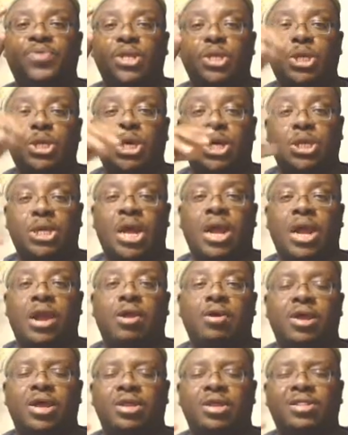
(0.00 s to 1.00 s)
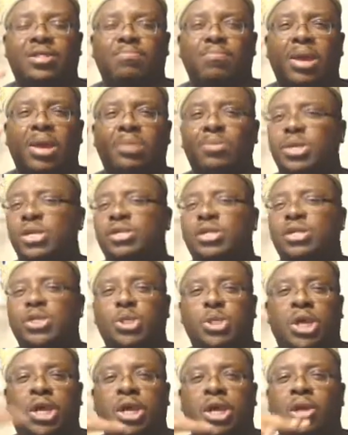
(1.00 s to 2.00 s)
Cheshire is. And maybe she's in
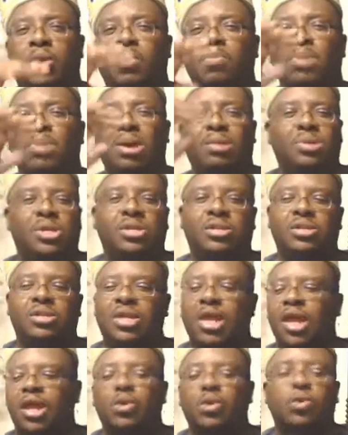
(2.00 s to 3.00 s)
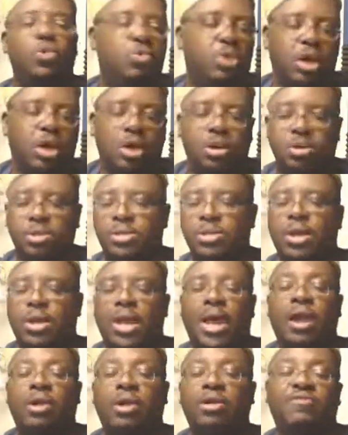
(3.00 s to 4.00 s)
jail. Maybe she's dead. Who knows?
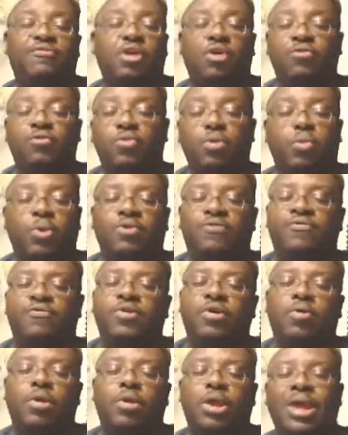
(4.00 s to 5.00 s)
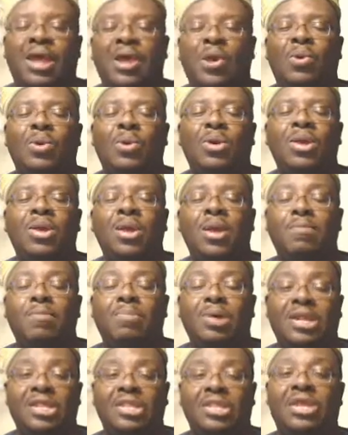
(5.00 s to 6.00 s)
I don't even know if we will figure it out.
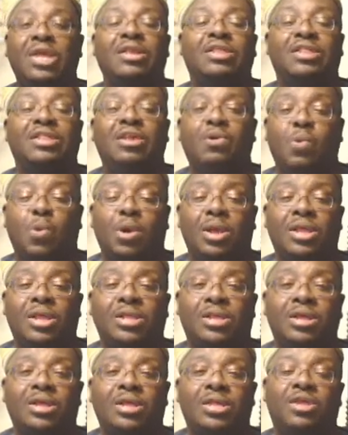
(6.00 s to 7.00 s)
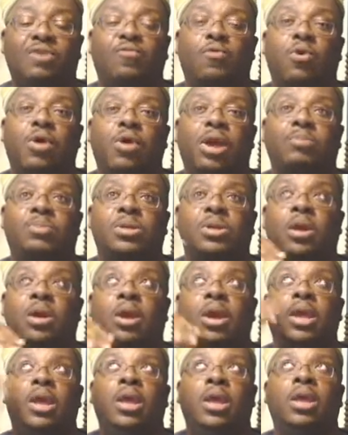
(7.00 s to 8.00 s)
But it's good to see Roy. I'm
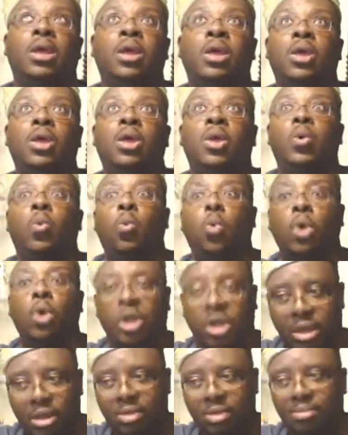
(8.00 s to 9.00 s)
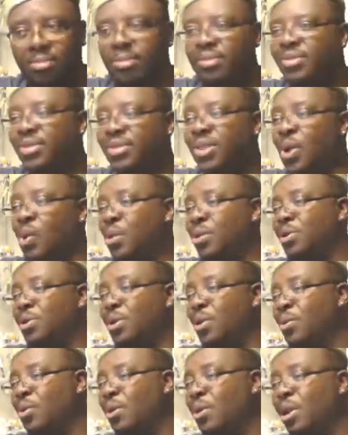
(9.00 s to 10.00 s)
sorry, William.
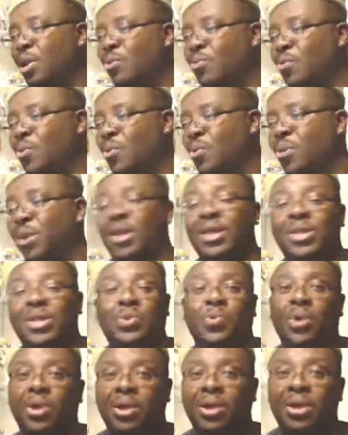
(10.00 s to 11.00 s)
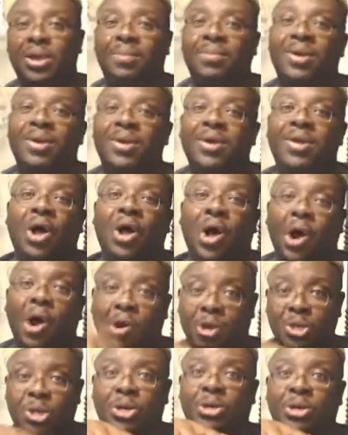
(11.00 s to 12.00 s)
Don't call him Roy. He's William.
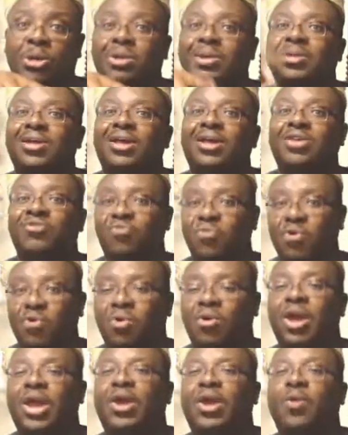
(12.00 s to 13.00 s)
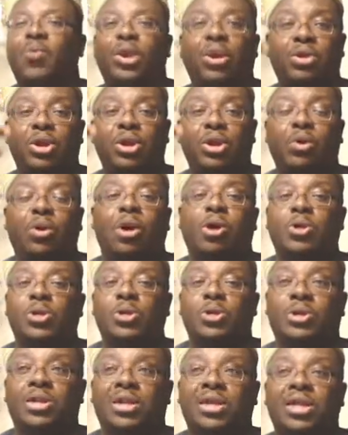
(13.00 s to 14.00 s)
Arsenal is Roy, and we don't know where
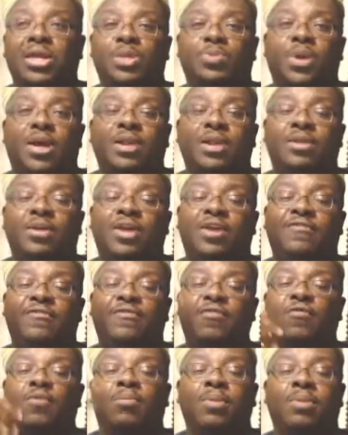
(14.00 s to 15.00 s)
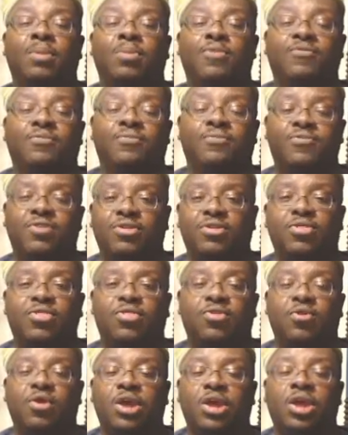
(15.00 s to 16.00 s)
Arsenal is, but if you remember from season
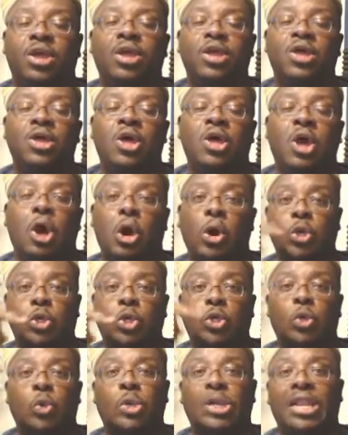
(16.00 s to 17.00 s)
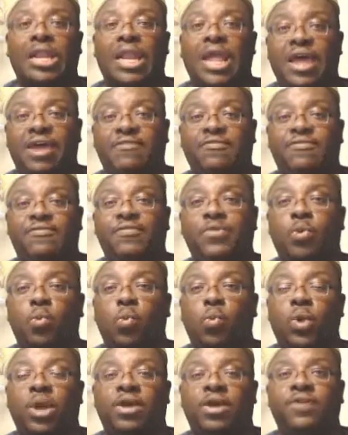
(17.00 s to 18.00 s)
3, Arsenal left
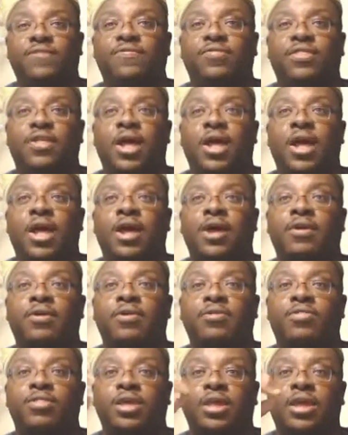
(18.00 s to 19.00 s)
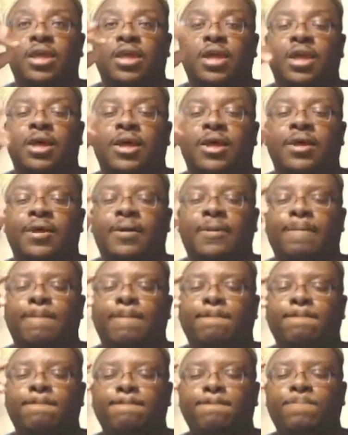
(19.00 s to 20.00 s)
with the
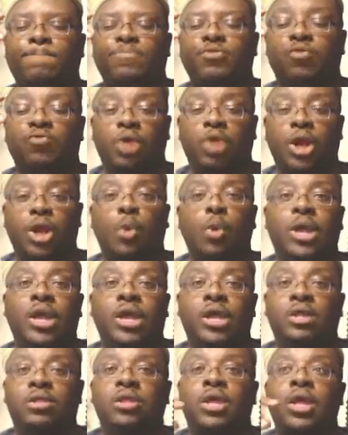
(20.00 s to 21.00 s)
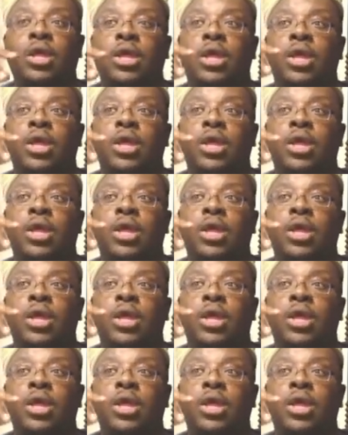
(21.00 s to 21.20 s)
Runaways.